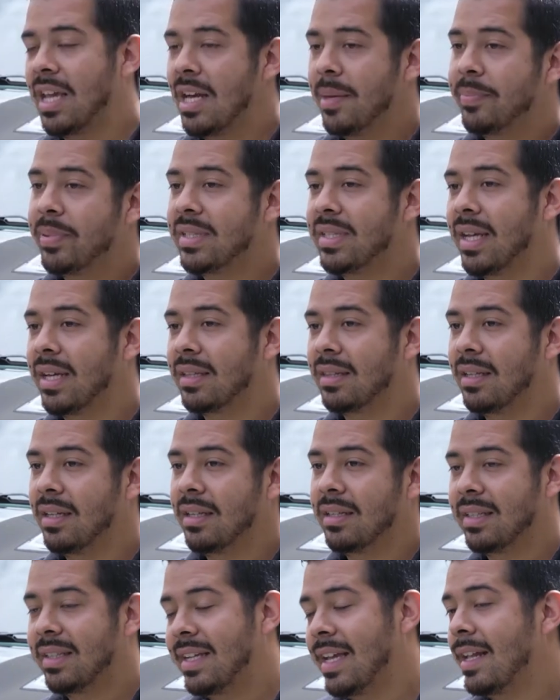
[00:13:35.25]
get it
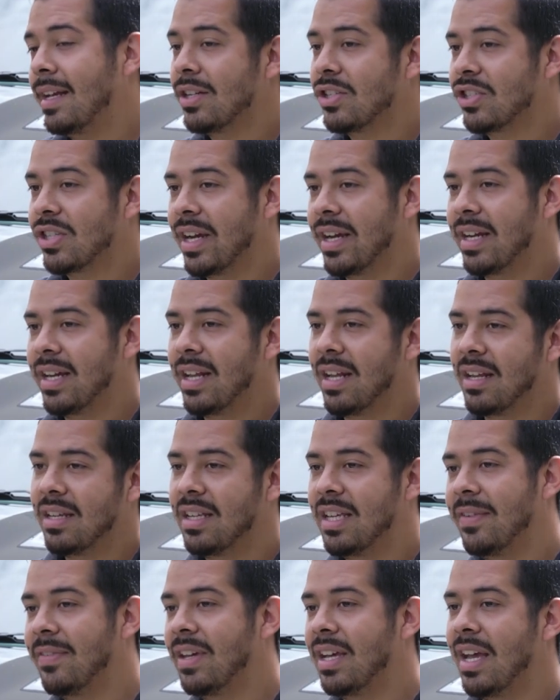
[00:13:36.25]
protected, get it shiny, and
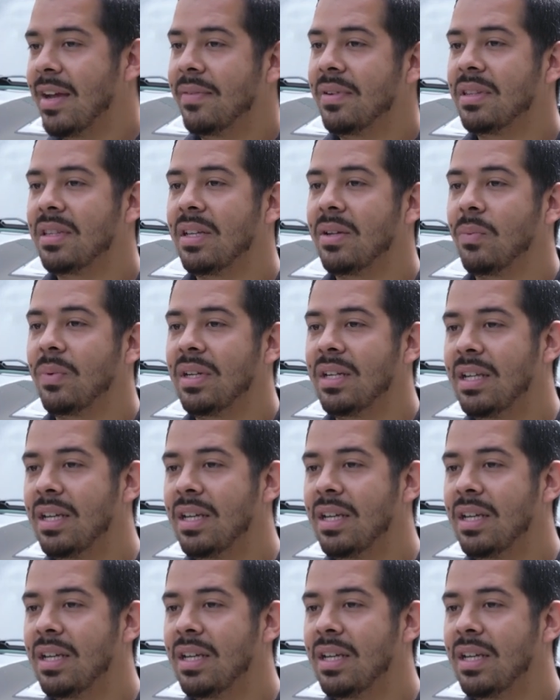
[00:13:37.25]
give it everything we